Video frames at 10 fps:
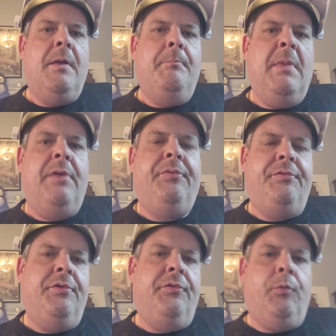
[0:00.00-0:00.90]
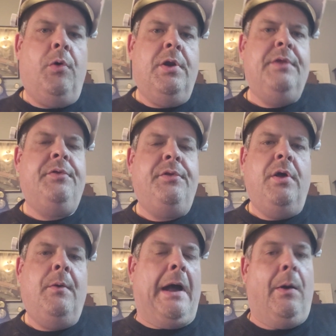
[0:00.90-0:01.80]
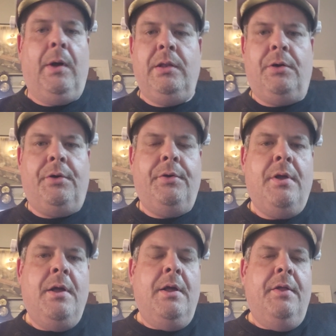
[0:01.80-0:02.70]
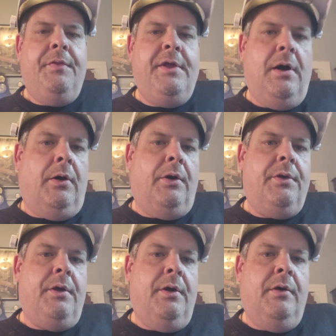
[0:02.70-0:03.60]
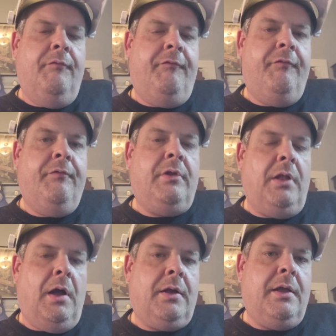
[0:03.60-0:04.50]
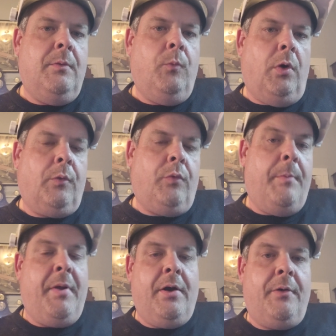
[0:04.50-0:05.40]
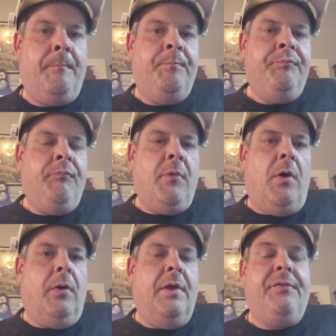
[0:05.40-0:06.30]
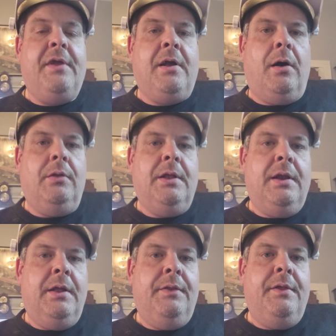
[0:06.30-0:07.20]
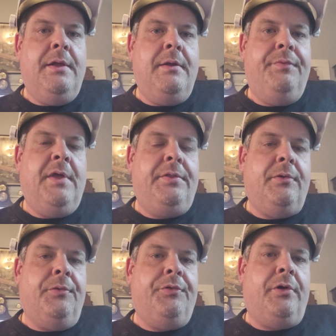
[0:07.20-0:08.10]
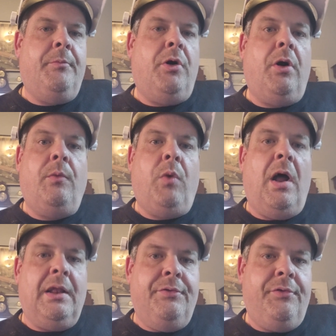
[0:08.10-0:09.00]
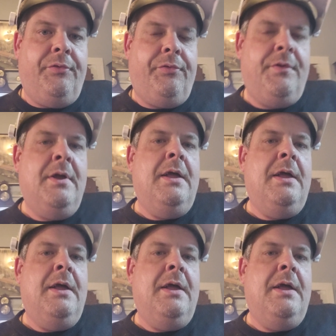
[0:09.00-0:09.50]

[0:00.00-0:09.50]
messages wanting to know how I learned the art of clock work repair, or as they call it in the technical term, a horologist.